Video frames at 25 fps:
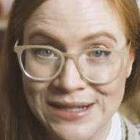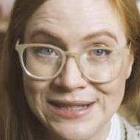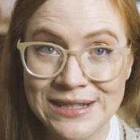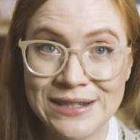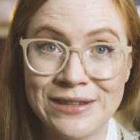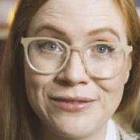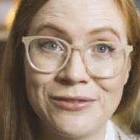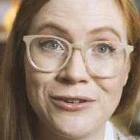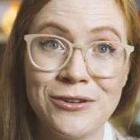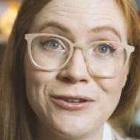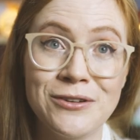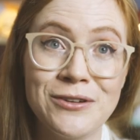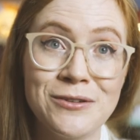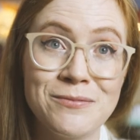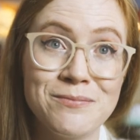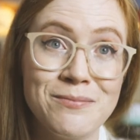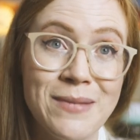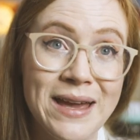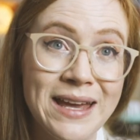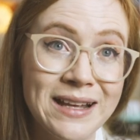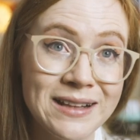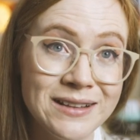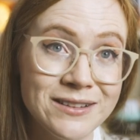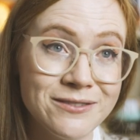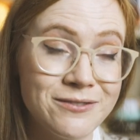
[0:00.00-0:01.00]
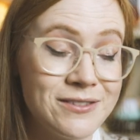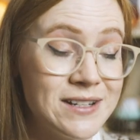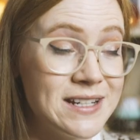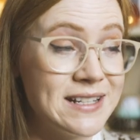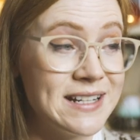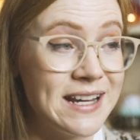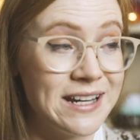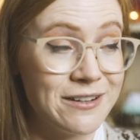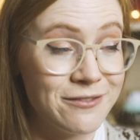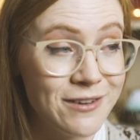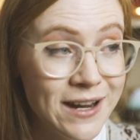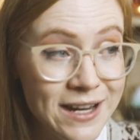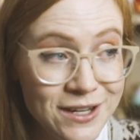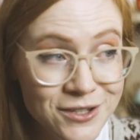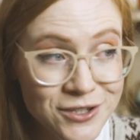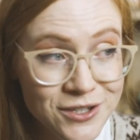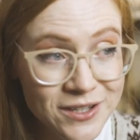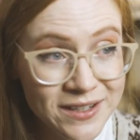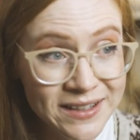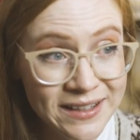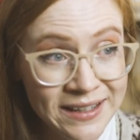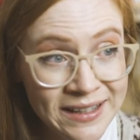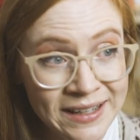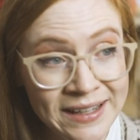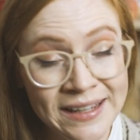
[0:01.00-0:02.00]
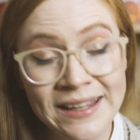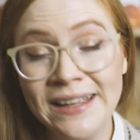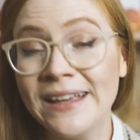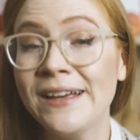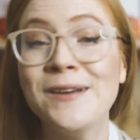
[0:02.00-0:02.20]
us through the mail redirection.